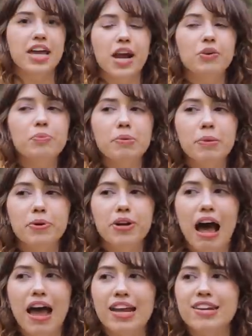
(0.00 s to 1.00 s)
And I remember
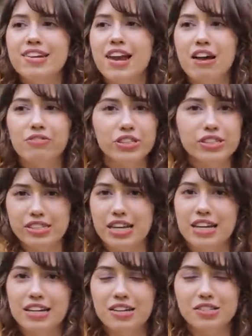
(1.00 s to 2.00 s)
I had never
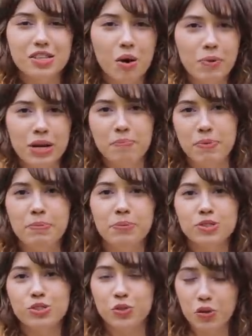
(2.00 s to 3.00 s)
seen so many
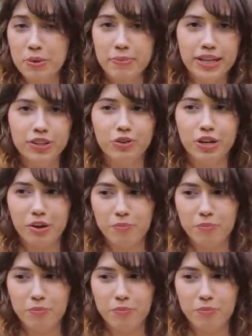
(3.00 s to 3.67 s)
people screaming during